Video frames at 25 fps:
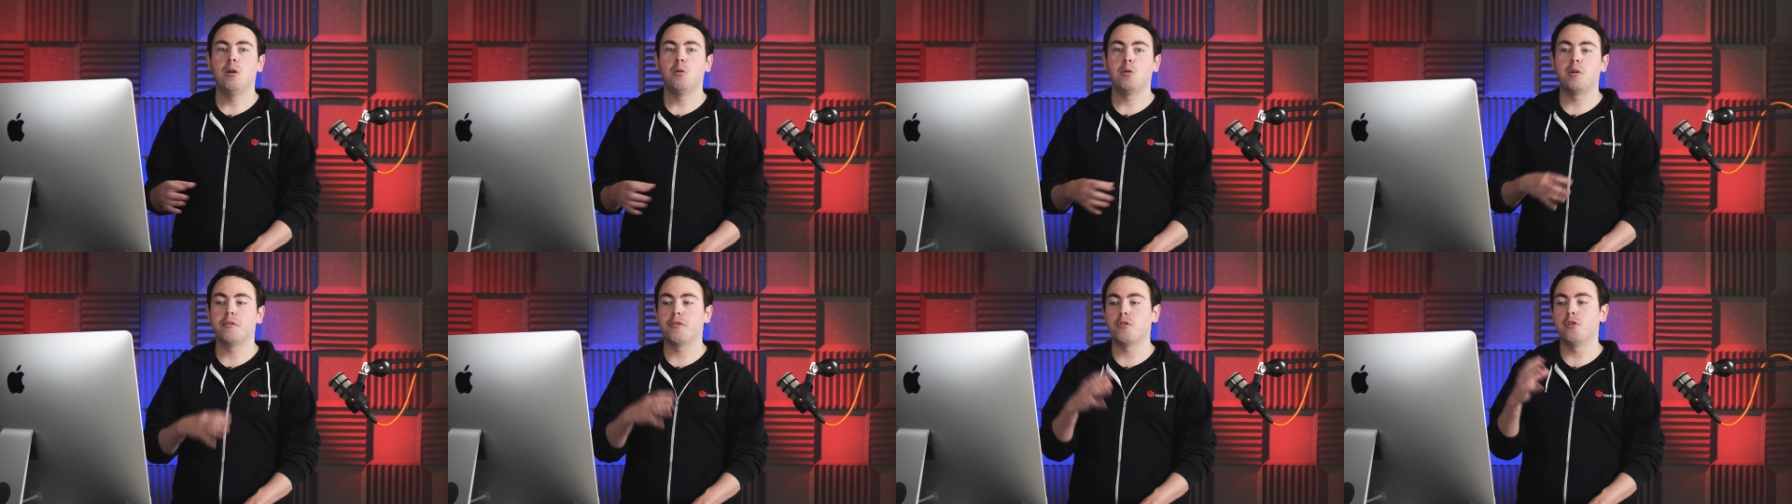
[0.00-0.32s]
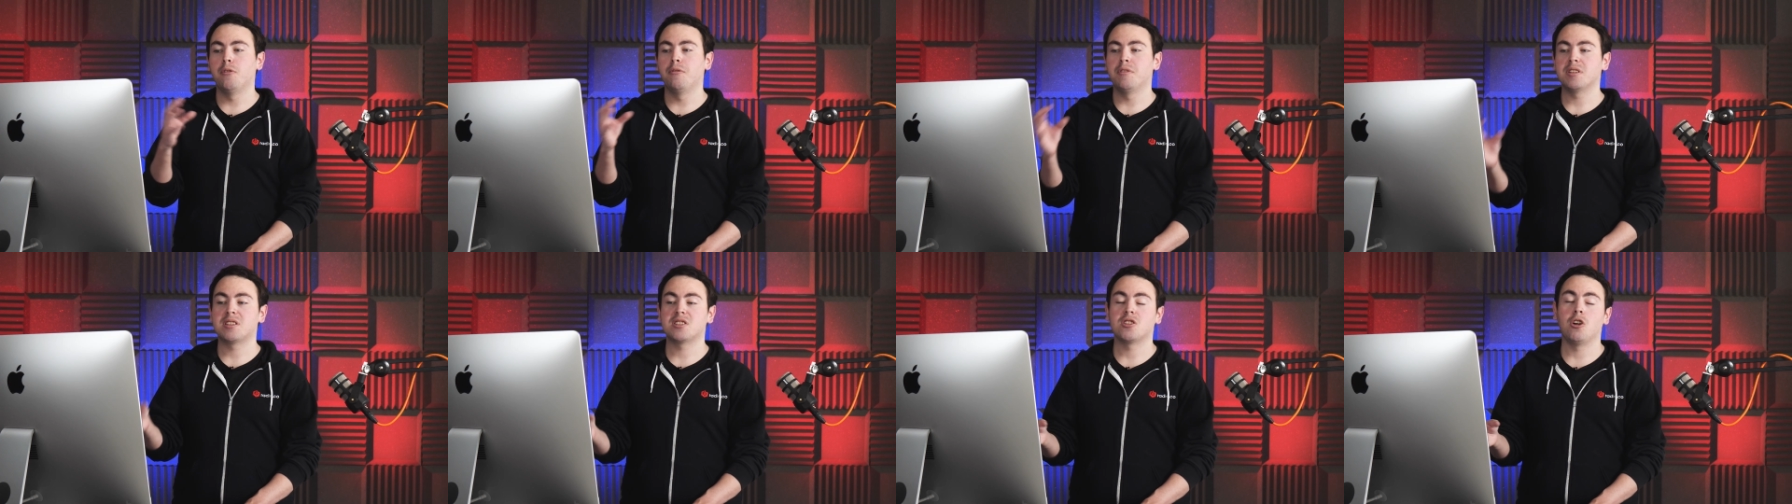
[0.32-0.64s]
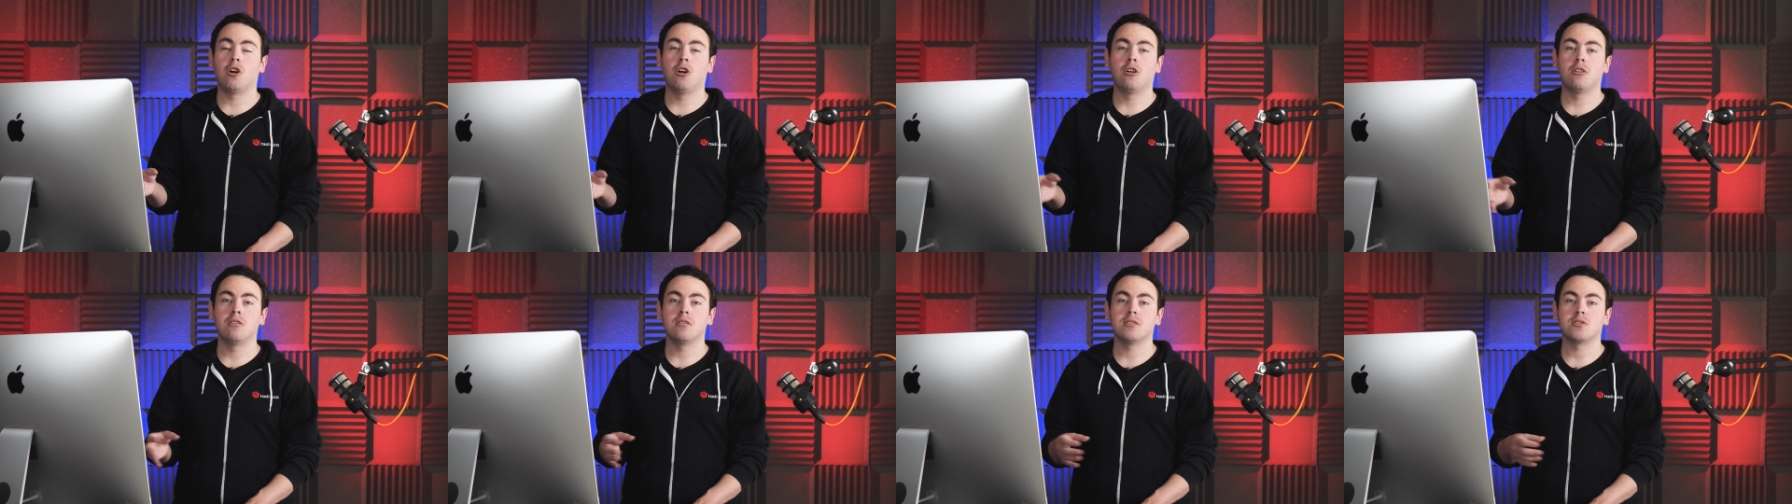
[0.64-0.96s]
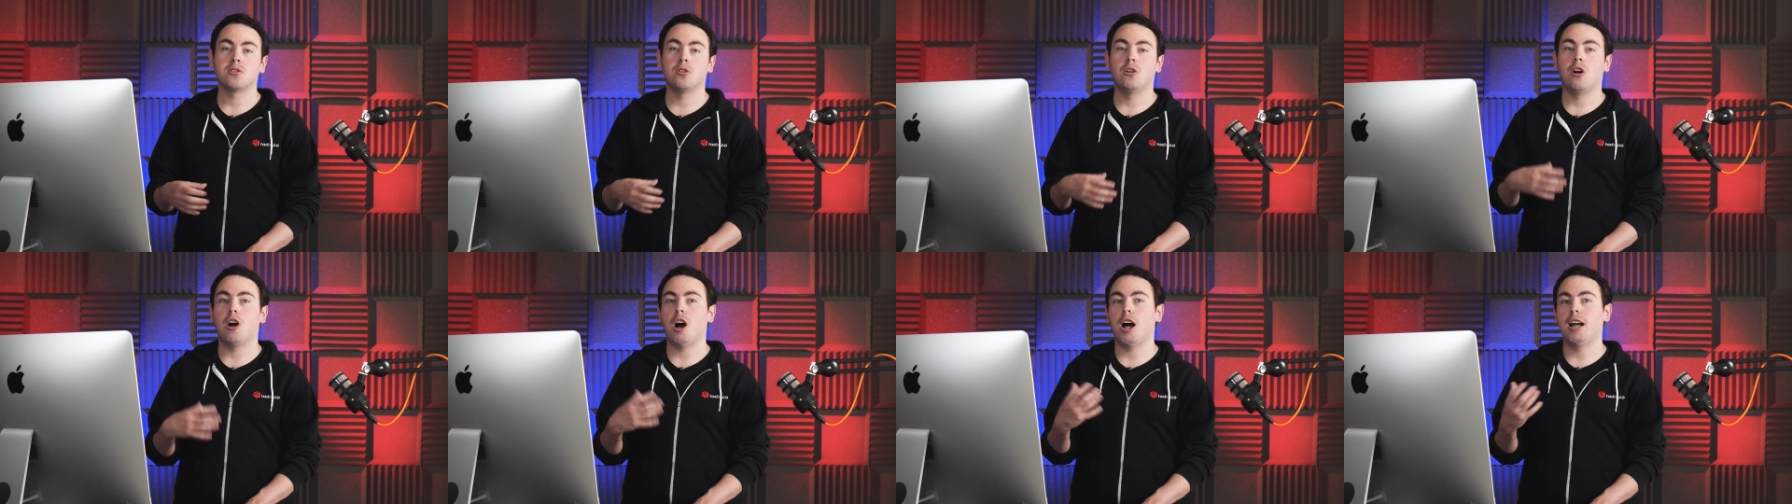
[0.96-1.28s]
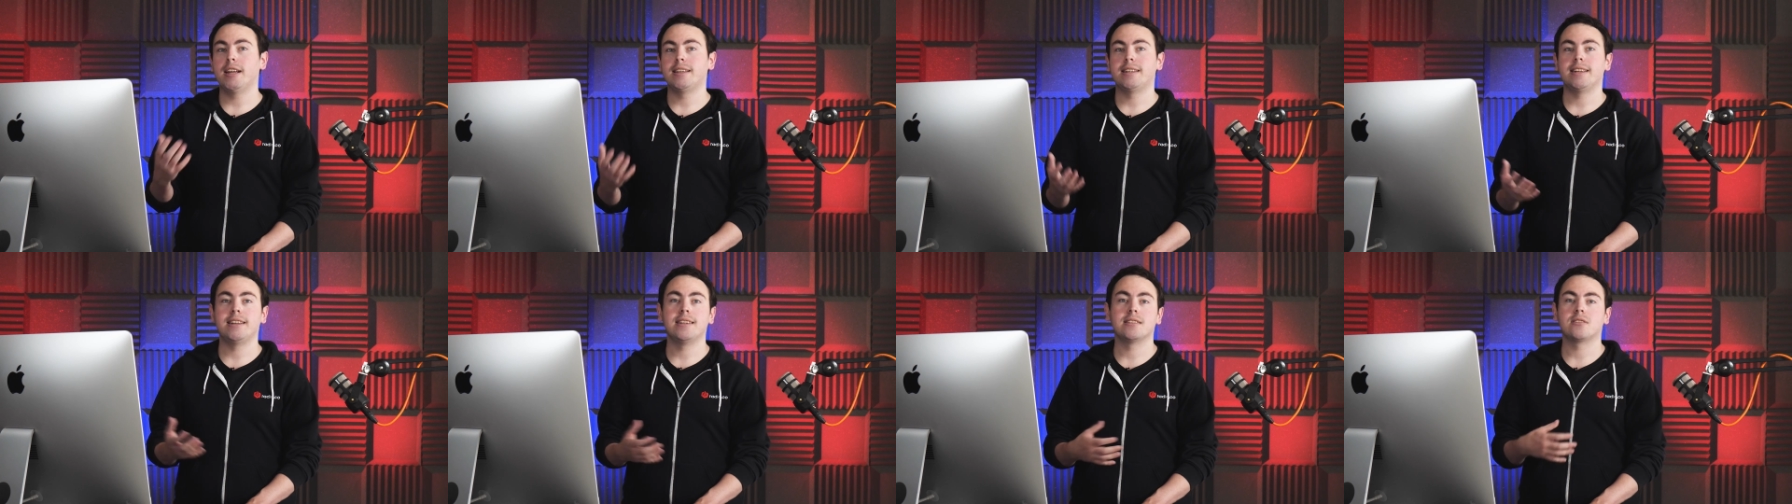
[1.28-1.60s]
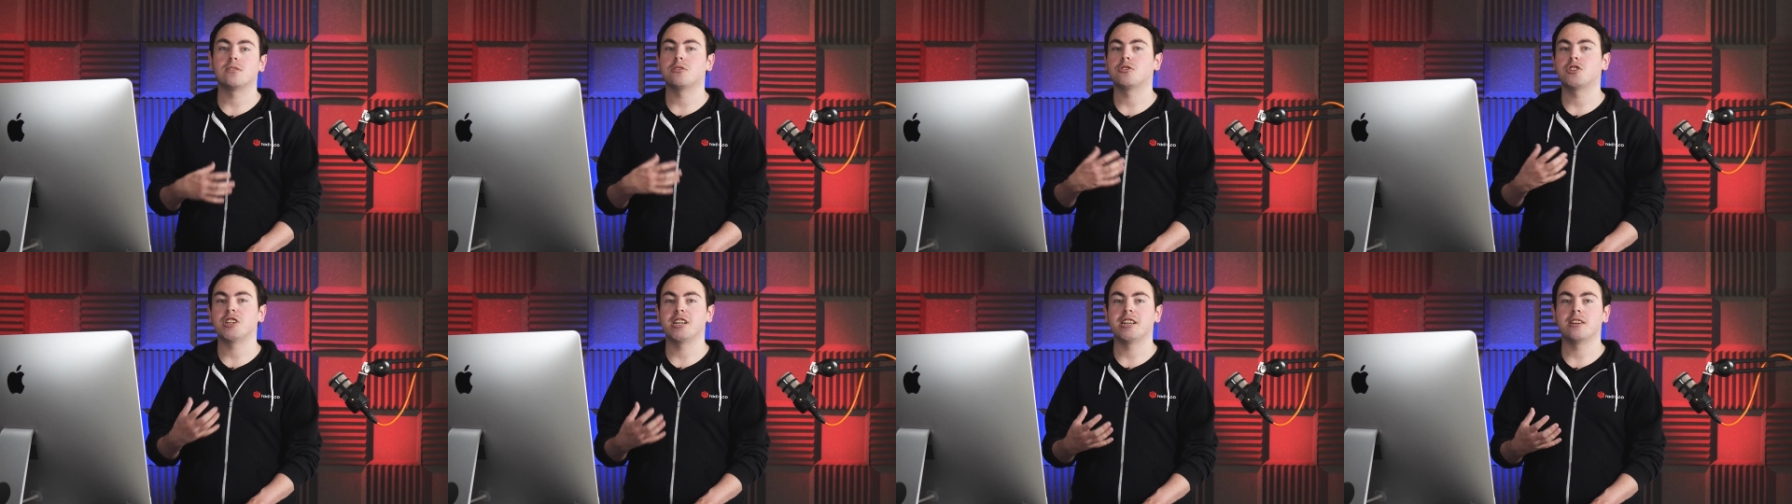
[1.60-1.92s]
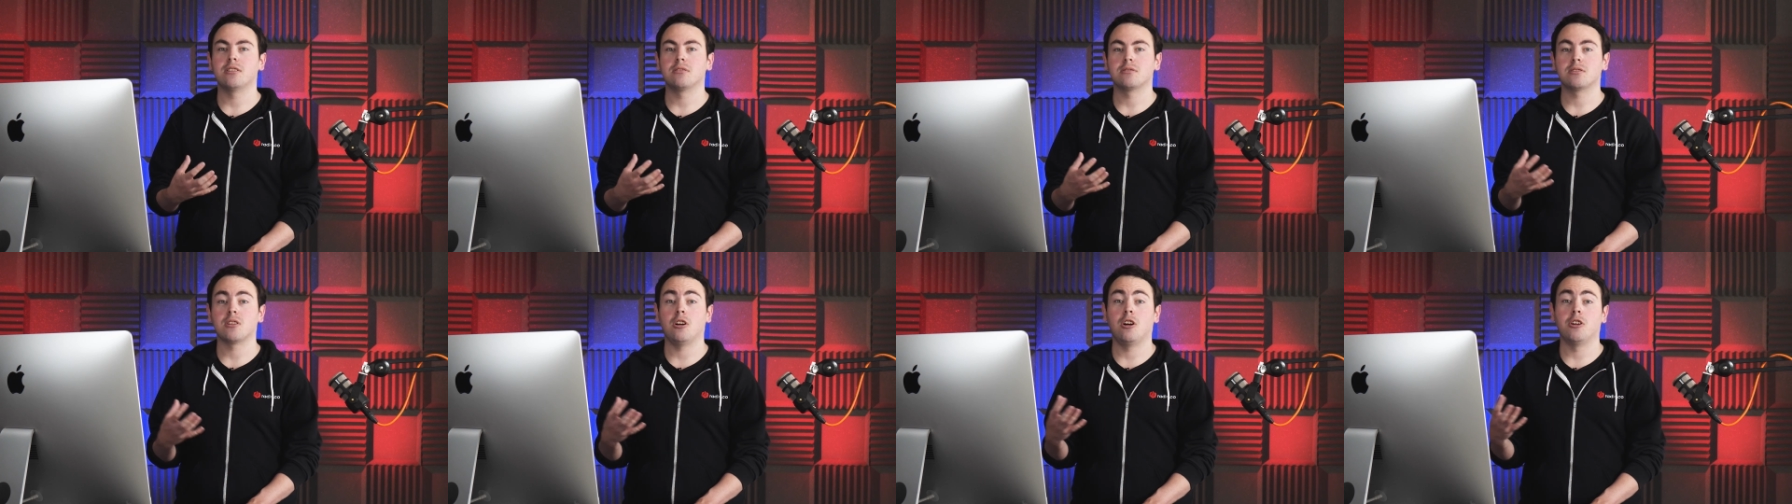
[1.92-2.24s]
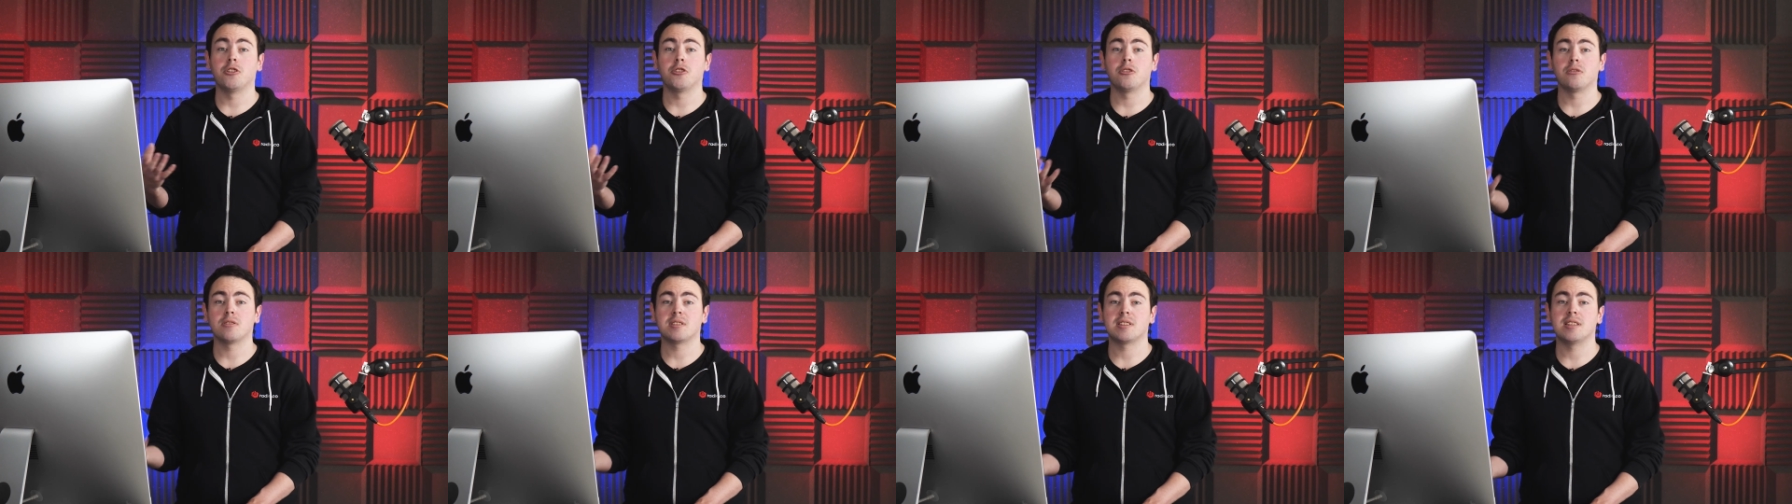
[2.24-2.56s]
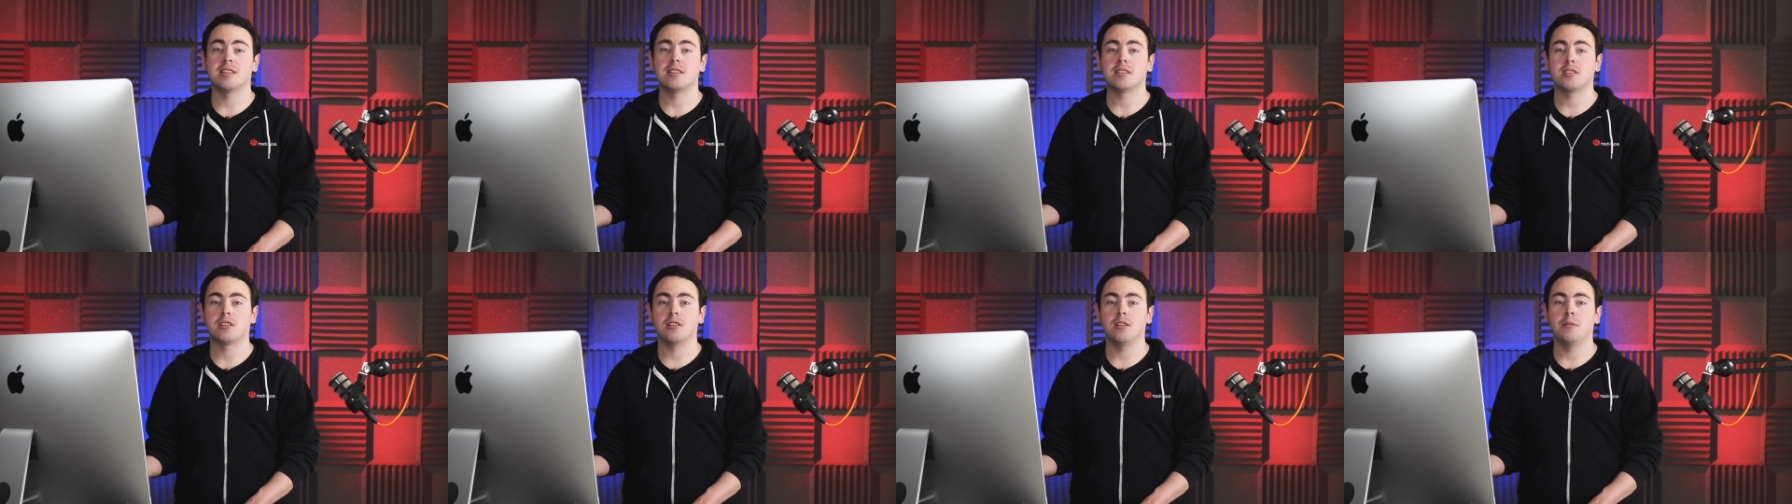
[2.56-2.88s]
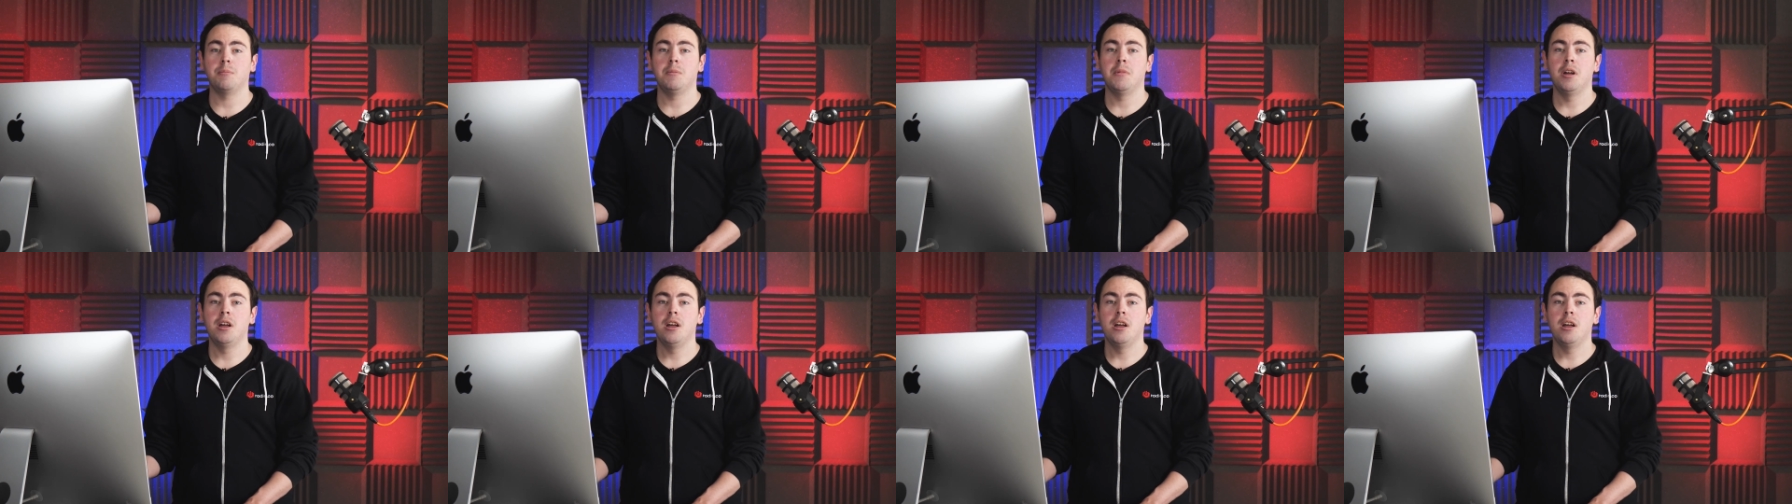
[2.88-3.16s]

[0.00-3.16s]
with all the songs or IDs or jingles on your system.